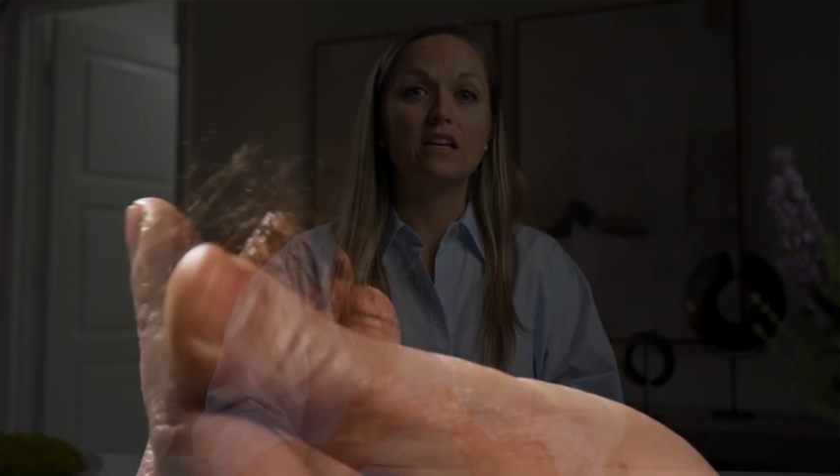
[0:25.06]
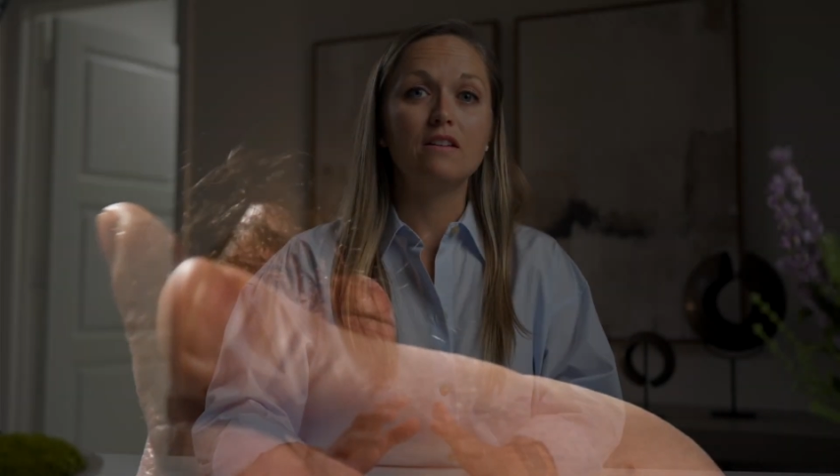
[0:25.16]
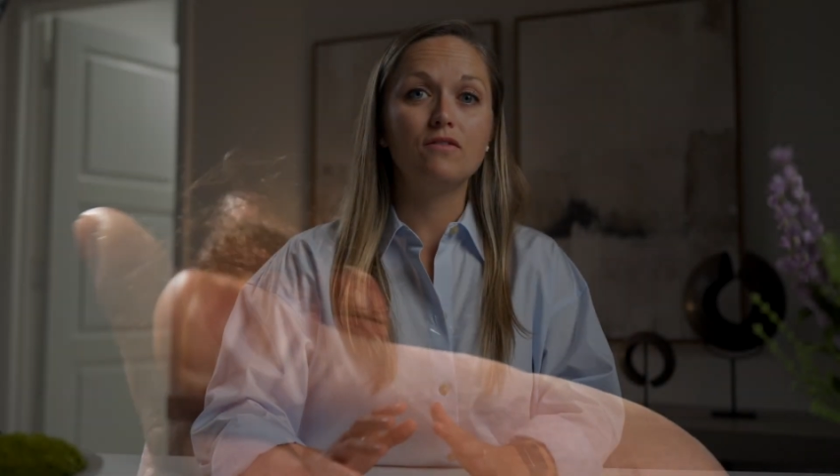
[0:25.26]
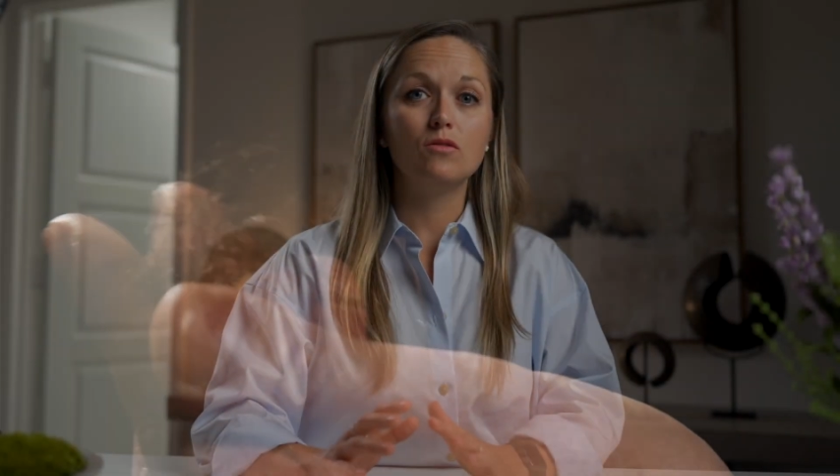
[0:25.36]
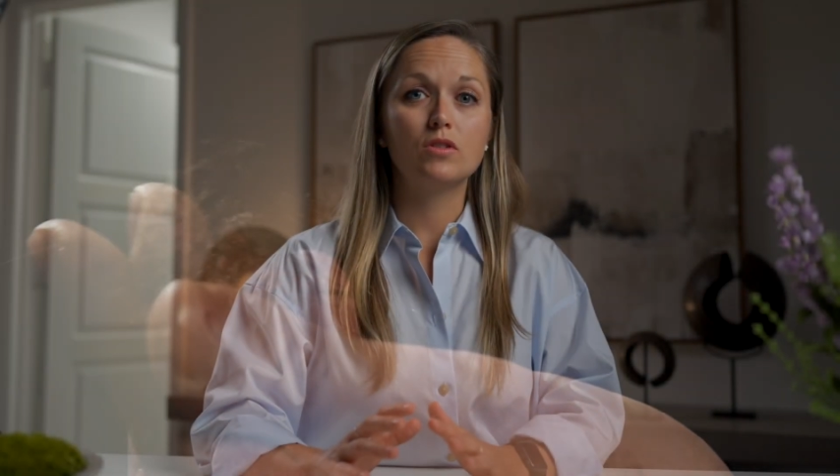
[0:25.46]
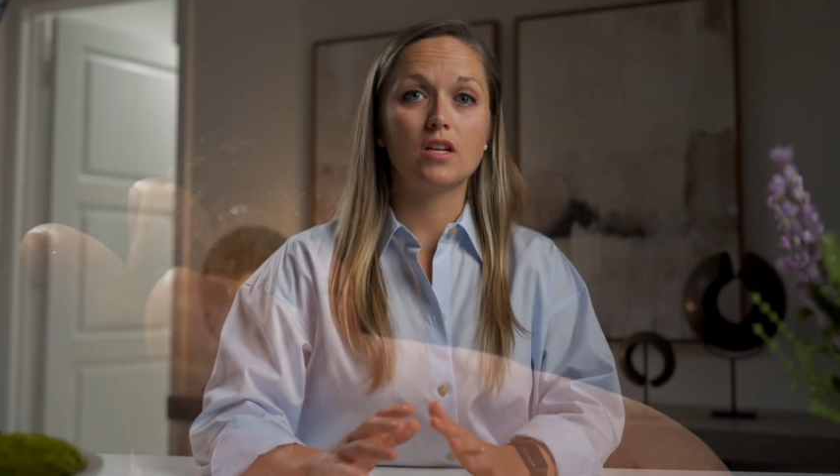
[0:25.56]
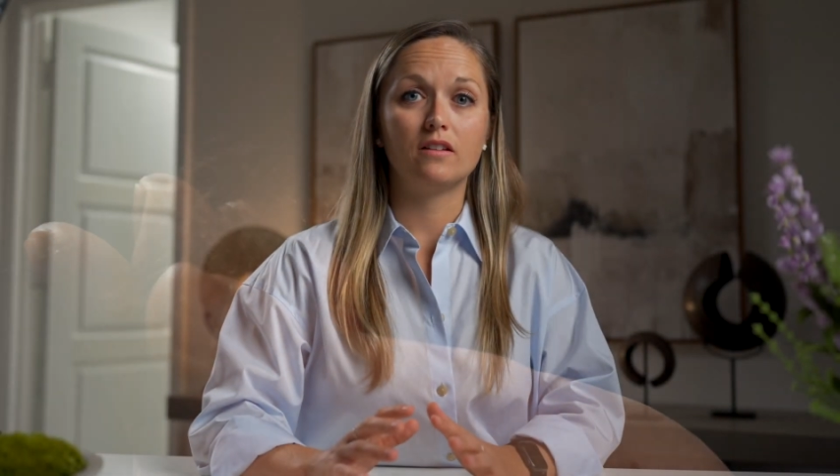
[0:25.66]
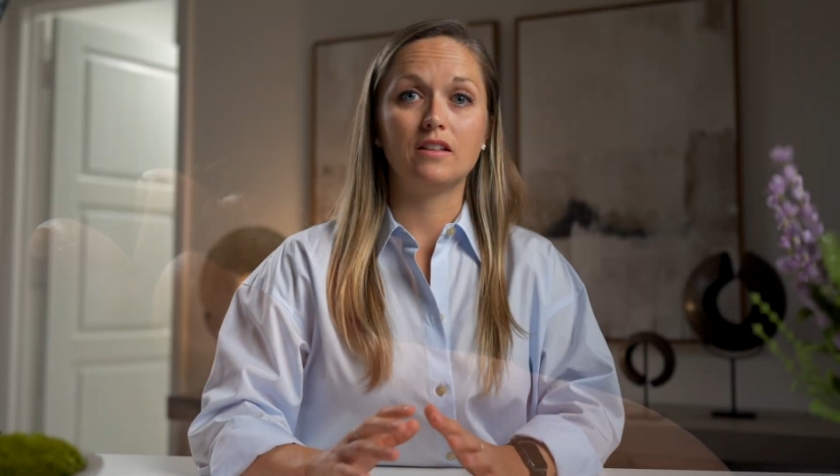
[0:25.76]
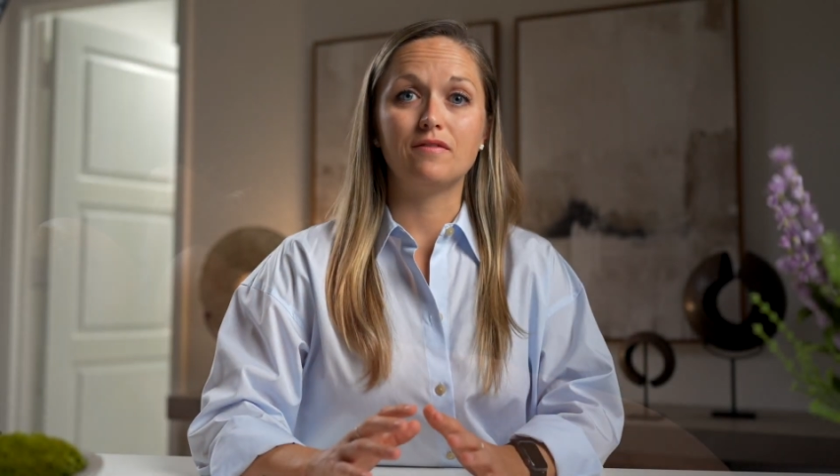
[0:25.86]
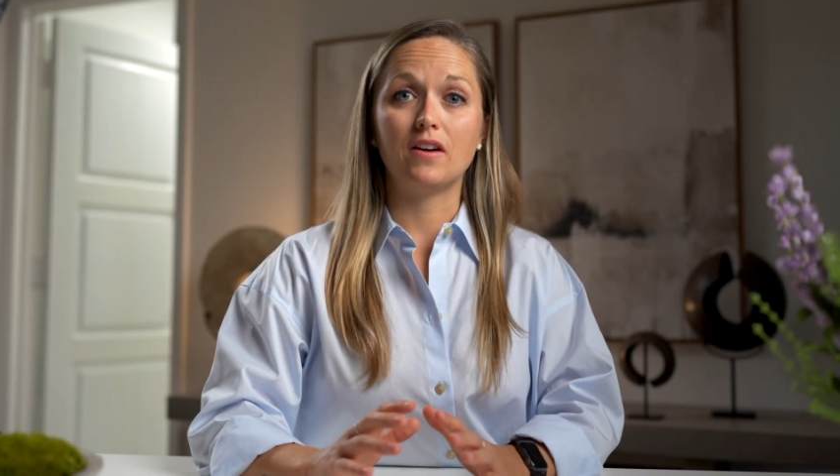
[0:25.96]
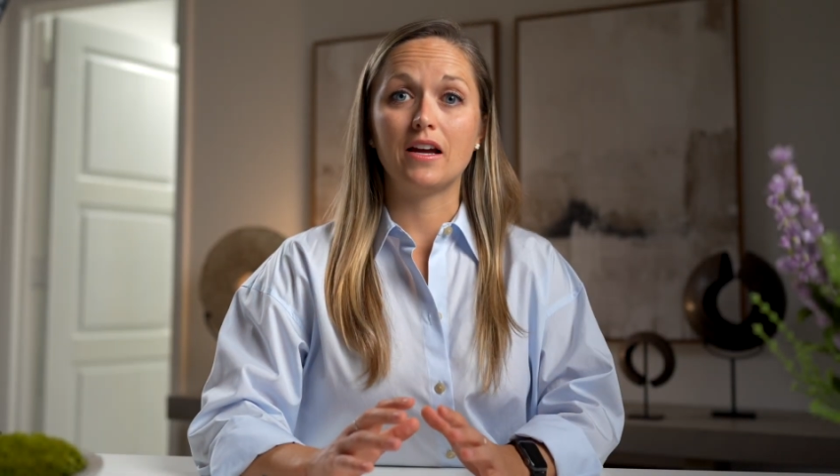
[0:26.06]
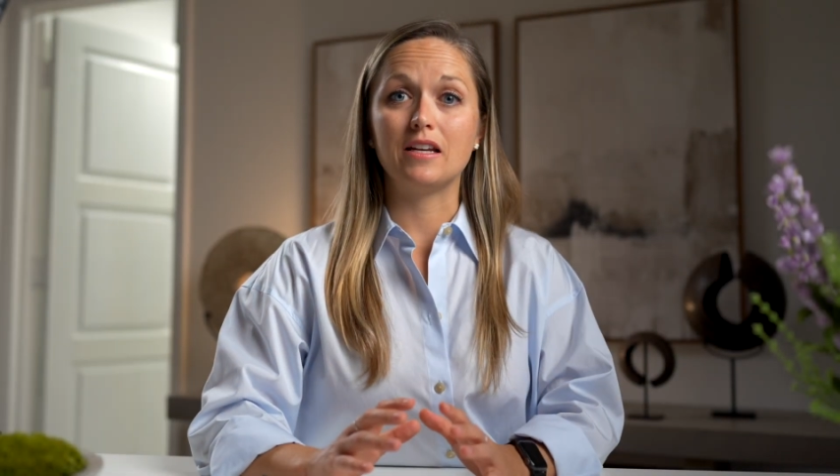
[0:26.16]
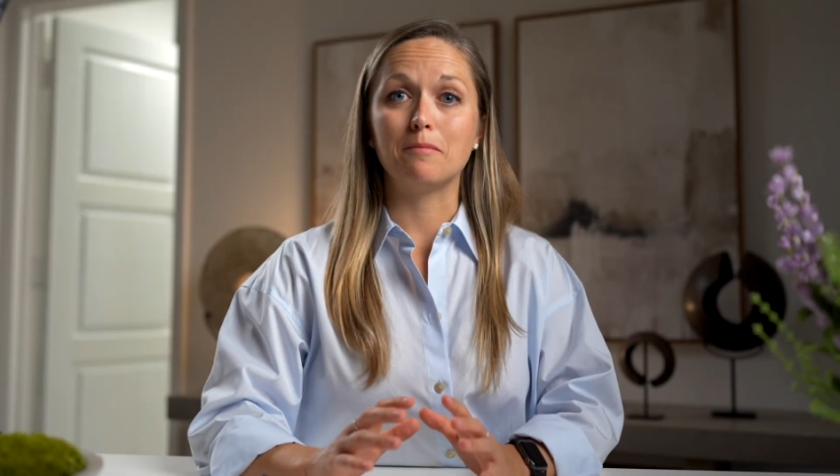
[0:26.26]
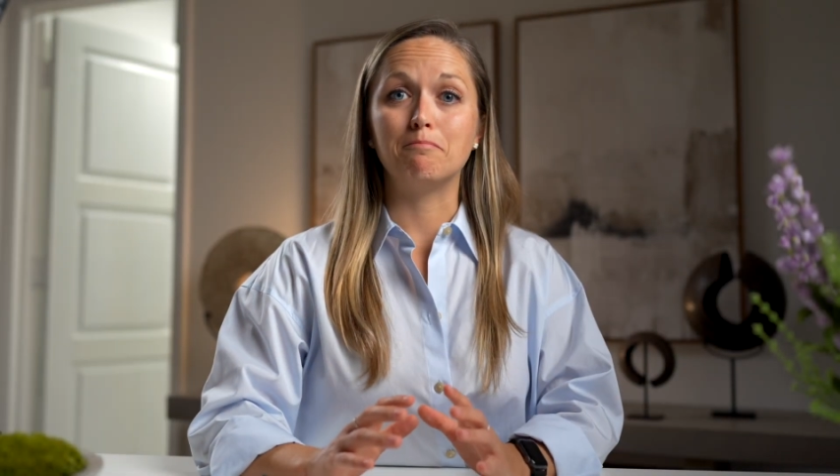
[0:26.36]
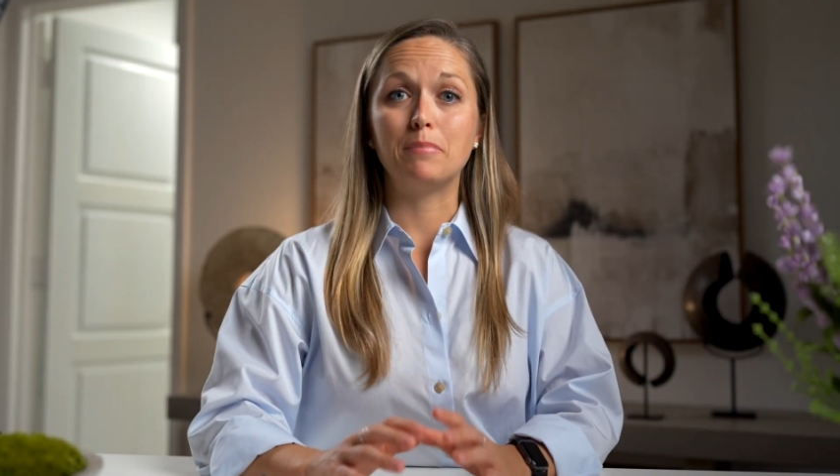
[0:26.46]
if you suddenly
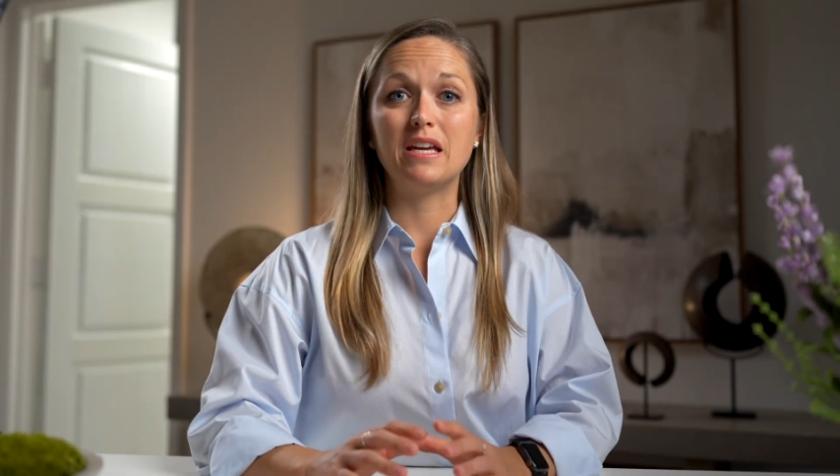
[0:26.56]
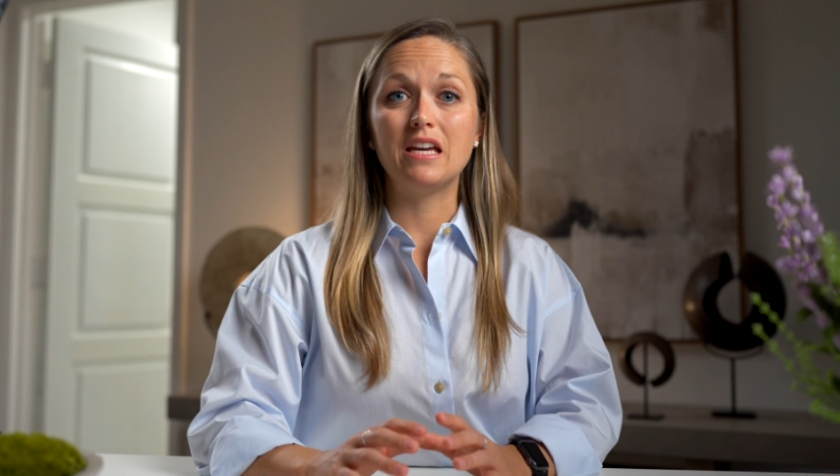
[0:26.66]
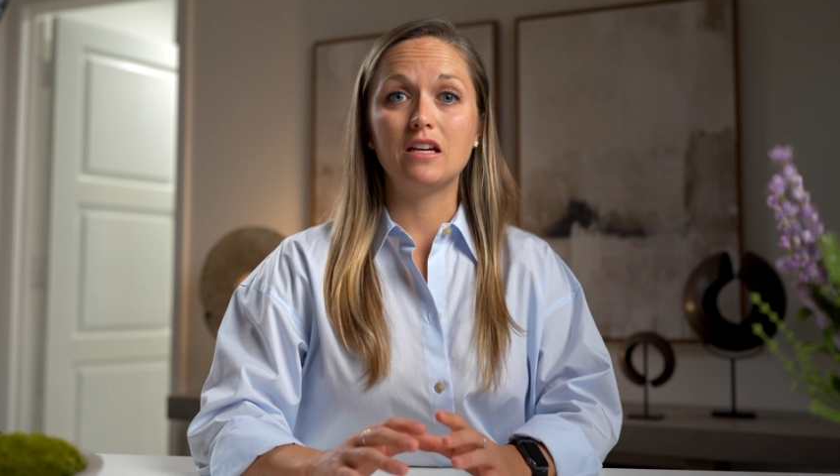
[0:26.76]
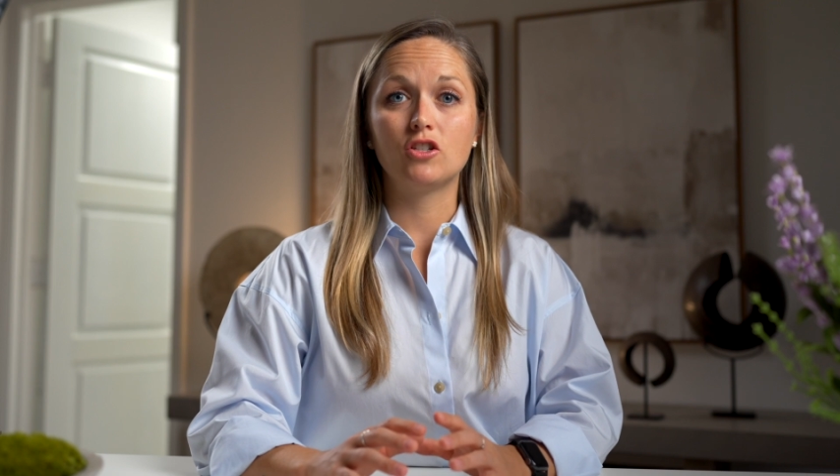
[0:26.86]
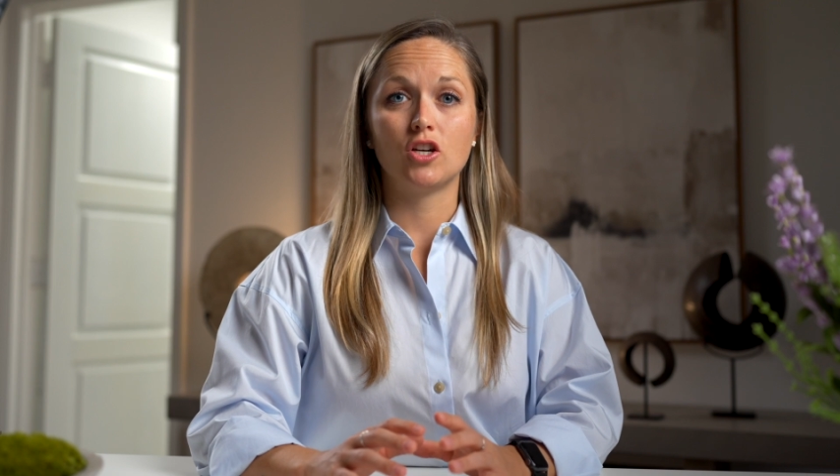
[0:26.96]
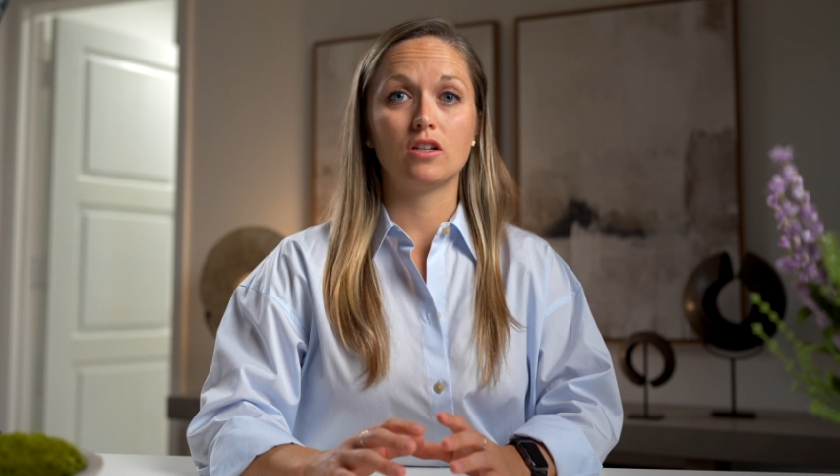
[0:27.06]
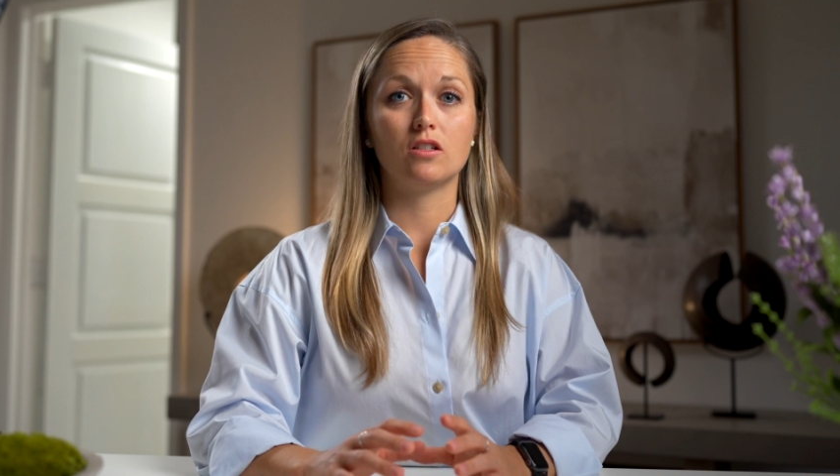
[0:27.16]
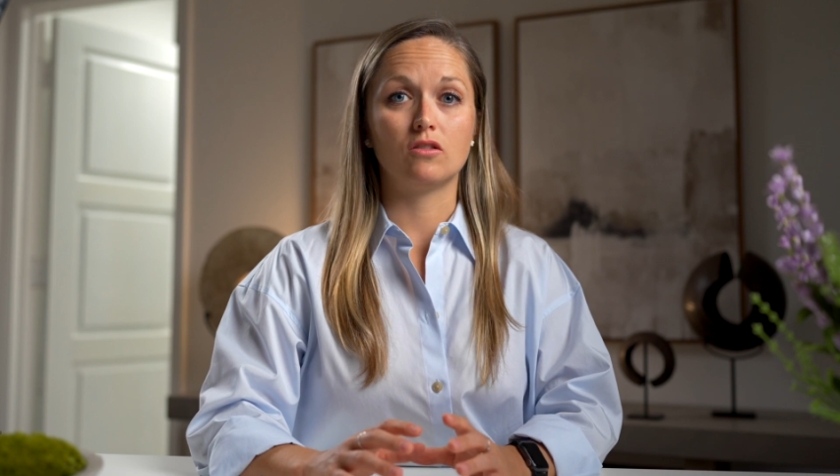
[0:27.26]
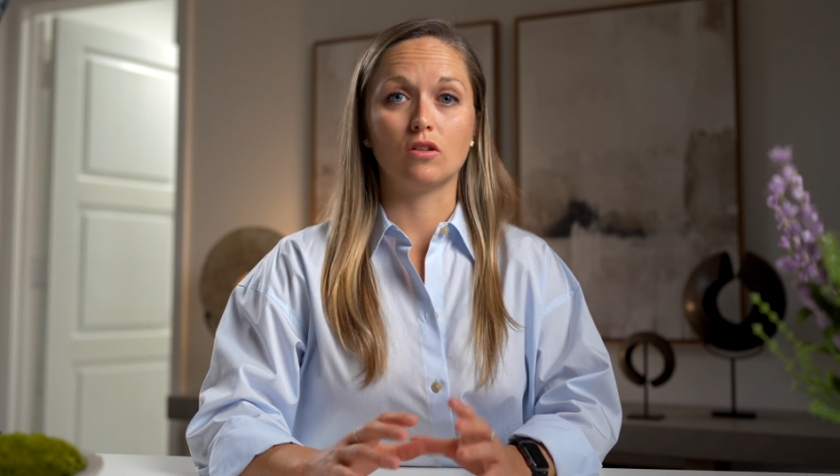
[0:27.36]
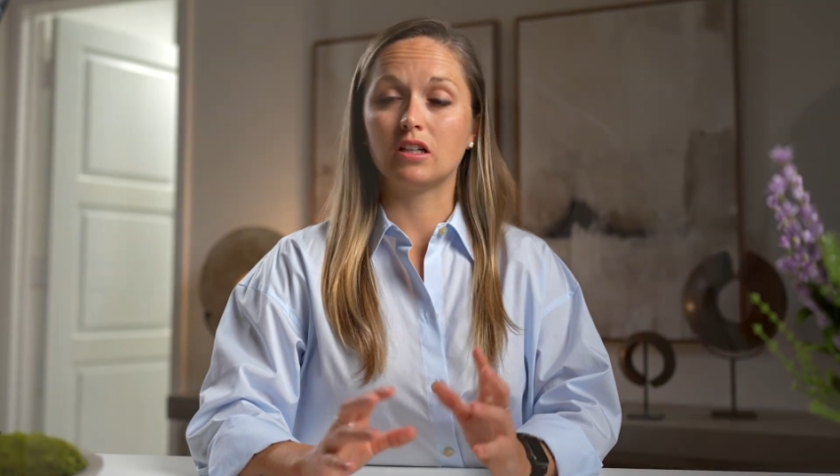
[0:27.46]
find big chunks or